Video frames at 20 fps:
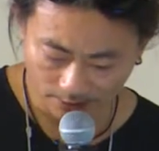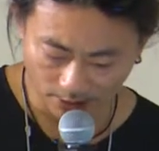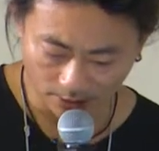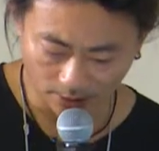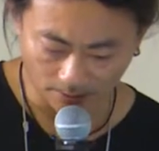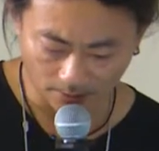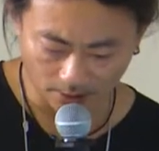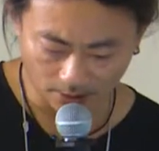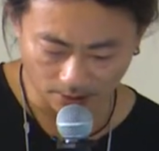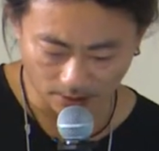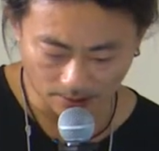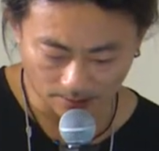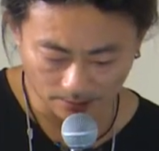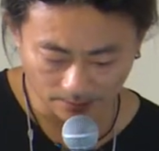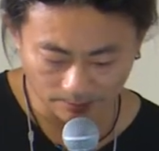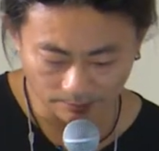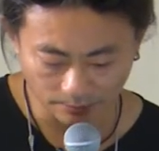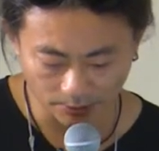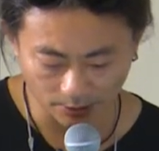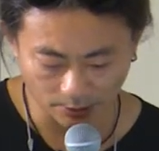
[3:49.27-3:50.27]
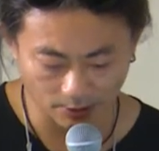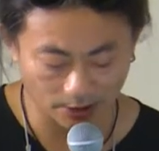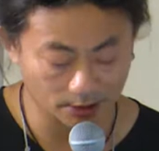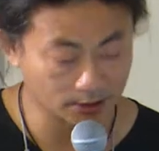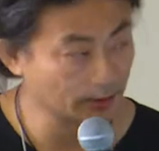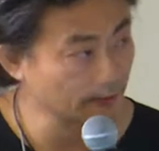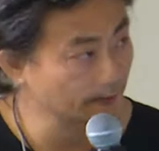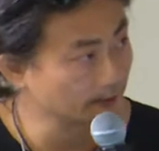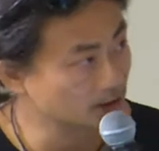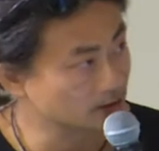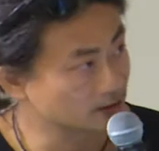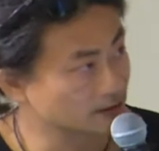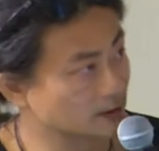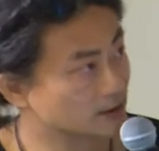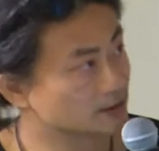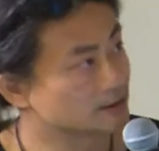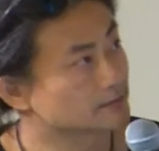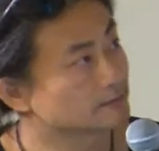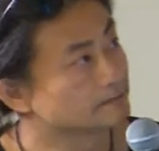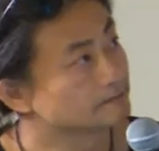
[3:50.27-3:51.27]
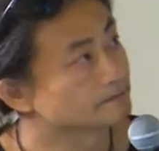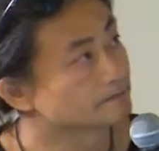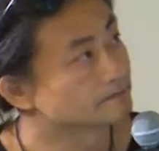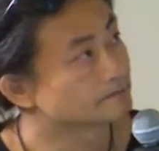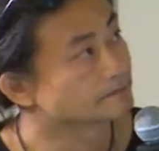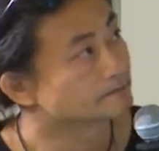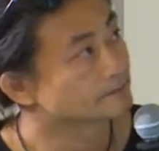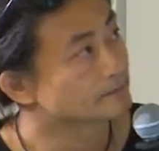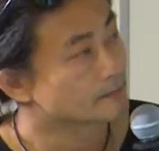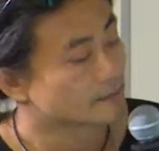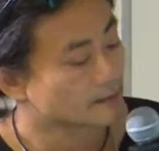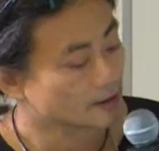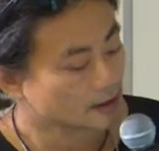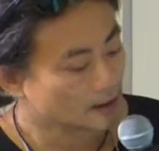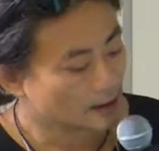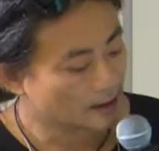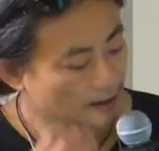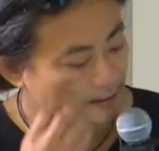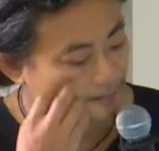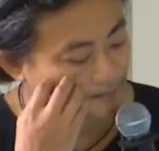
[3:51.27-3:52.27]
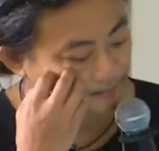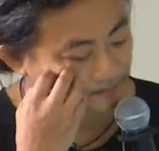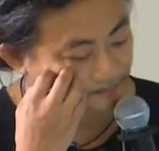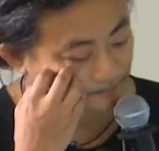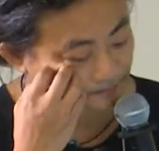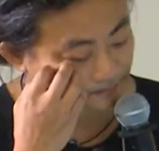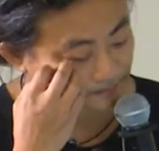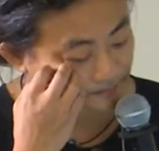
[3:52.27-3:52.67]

cooperativism is. And